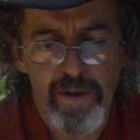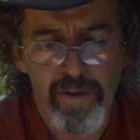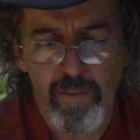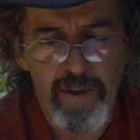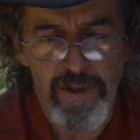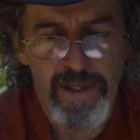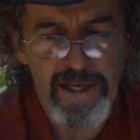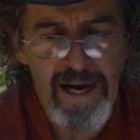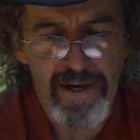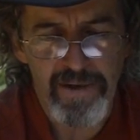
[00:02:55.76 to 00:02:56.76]
whether you're
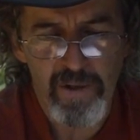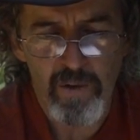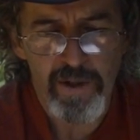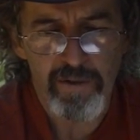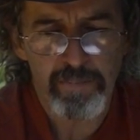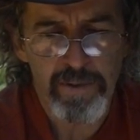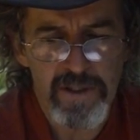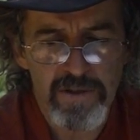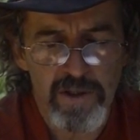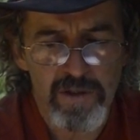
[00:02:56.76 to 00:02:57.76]
gardening or you're in a
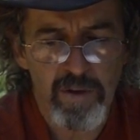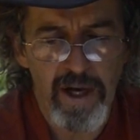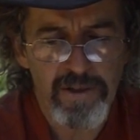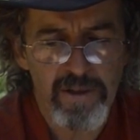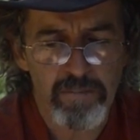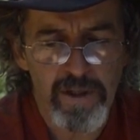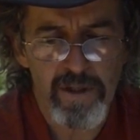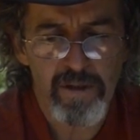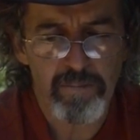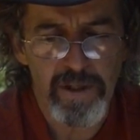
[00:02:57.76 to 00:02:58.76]
bigger situation, but
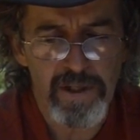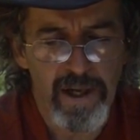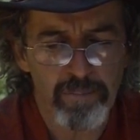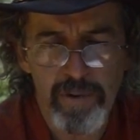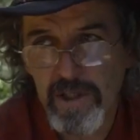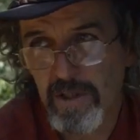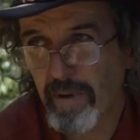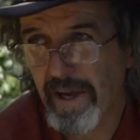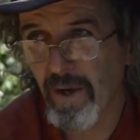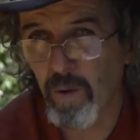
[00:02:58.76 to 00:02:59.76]
pigeon
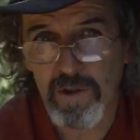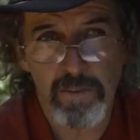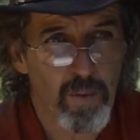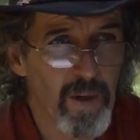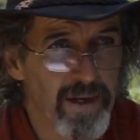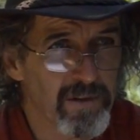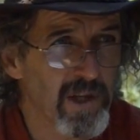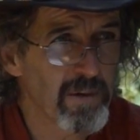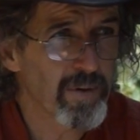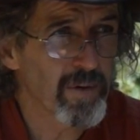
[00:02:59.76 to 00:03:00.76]
pea or tipuana
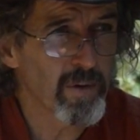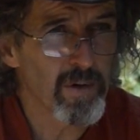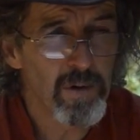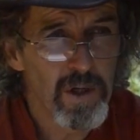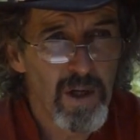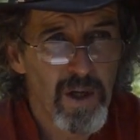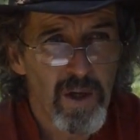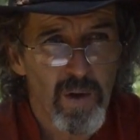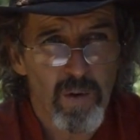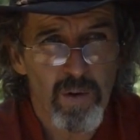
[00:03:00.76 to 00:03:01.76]
tipu
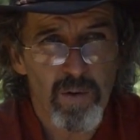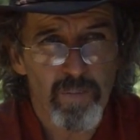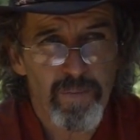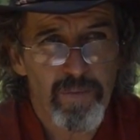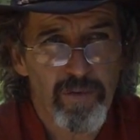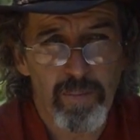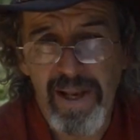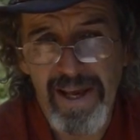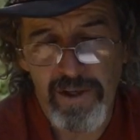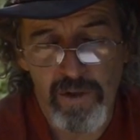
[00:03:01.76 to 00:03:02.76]
or some
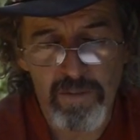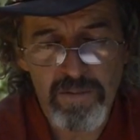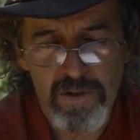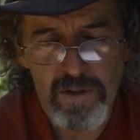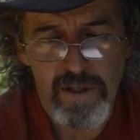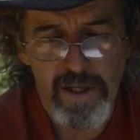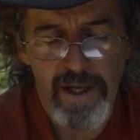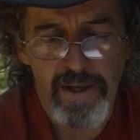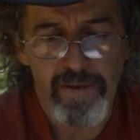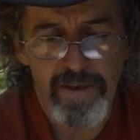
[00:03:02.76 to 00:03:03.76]
legumes,
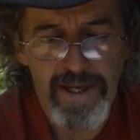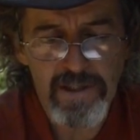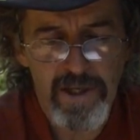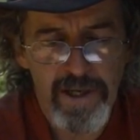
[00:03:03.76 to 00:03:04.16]
and that's going to